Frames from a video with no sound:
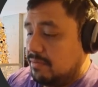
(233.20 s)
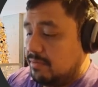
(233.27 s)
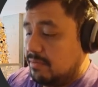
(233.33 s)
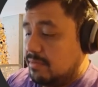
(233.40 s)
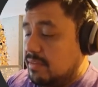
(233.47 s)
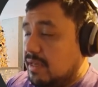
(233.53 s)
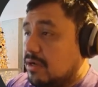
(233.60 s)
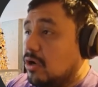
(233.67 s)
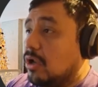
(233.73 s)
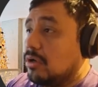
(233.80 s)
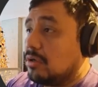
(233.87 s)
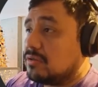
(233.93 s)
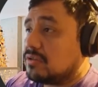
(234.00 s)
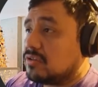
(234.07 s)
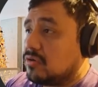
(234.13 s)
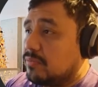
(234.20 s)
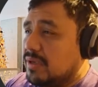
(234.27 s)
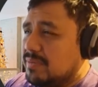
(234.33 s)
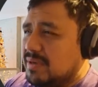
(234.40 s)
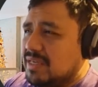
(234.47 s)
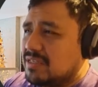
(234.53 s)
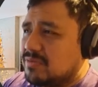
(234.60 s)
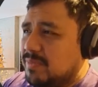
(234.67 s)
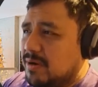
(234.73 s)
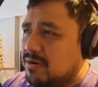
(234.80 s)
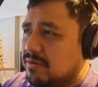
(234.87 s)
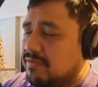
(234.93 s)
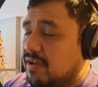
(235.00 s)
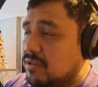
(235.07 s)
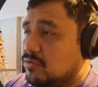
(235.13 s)
colon. So maybe it's better if
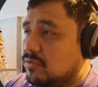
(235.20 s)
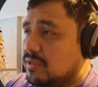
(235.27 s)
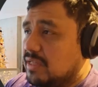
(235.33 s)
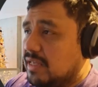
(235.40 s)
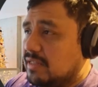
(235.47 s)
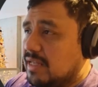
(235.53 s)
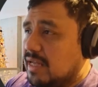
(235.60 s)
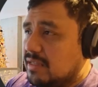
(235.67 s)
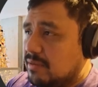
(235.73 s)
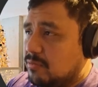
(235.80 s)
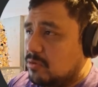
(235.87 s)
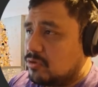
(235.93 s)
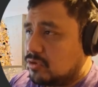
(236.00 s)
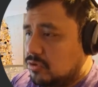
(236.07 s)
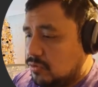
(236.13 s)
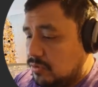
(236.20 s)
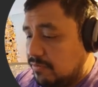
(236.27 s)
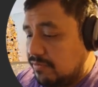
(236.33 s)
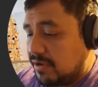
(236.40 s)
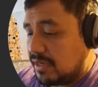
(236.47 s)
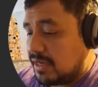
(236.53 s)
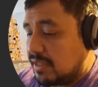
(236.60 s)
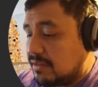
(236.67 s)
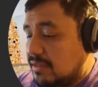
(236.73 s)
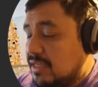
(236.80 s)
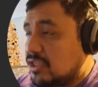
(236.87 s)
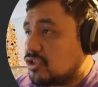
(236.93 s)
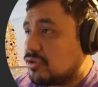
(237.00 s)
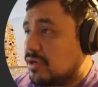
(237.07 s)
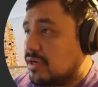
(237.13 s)
I do it like that. I'm going to define a
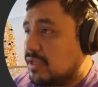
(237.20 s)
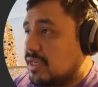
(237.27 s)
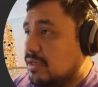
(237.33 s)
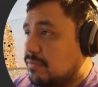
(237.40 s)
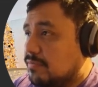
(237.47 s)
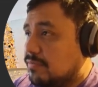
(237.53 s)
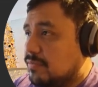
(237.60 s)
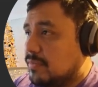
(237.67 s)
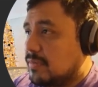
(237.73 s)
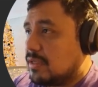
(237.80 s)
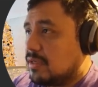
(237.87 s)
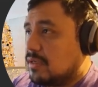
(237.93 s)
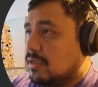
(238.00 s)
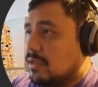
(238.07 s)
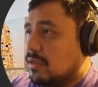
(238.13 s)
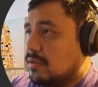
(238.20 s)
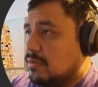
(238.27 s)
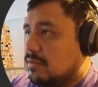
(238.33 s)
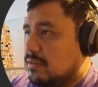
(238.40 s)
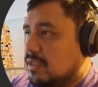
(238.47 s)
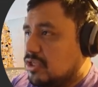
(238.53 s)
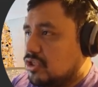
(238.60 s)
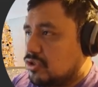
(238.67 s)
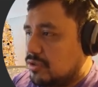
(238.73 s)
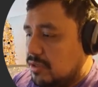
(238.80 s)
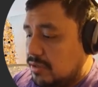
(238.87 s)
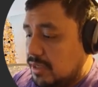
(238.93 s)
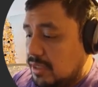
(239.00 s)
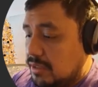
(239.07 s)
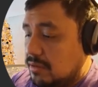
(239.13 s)
dictionary.
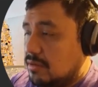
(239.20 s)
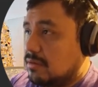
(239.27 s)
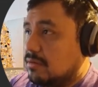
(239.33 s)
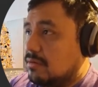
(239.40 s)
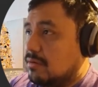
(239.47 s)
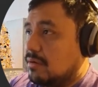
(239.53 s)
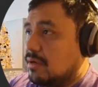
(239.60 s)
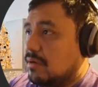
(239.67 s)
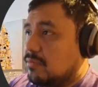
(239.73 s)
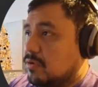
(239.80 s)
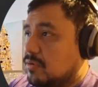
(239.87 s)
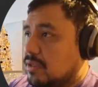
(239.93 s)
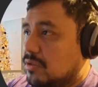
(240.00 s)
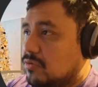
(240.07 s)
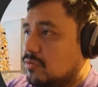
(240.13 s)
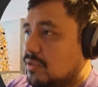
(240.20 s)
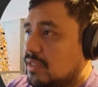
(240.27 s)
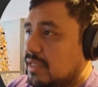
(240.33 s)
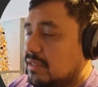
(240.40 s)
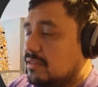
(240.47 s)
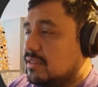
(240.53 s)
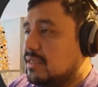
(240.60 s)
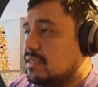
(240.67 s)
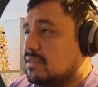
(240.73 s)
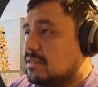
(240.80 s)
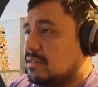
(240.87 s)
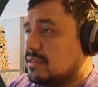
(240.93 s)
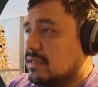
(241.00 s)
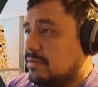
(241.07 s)
I'm going to do like this.